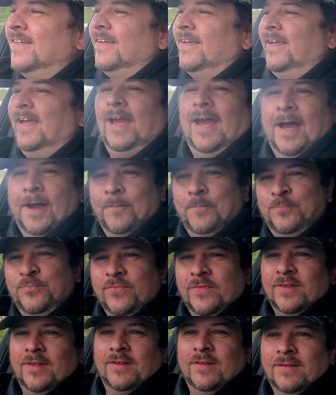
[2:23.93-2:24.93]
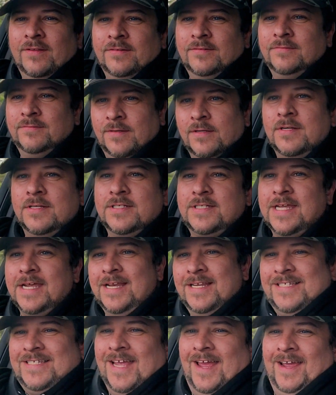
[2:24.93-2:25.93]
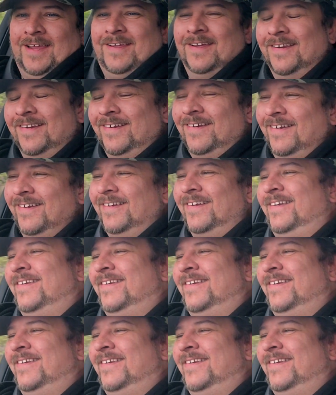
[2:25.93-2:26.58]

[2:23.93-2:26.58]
Yeah, see you in a second.